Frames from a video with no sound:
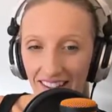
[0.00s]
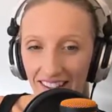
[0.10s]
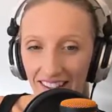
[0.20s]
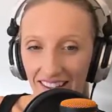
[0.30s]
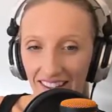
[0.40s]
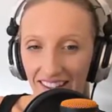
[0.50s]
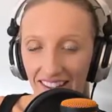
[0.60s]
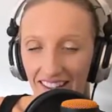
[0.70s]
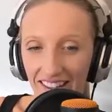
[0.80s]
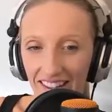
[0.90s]

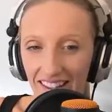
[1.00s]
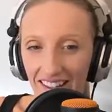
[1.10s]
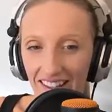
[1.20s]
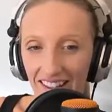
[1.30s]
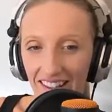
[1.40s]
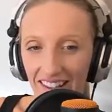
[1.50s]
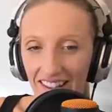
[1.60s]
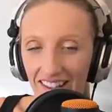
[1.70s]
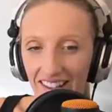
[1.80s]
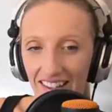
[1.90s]

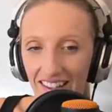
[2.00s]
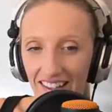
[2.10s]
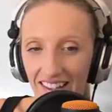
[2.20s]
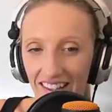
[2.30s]
This person isn't speaking.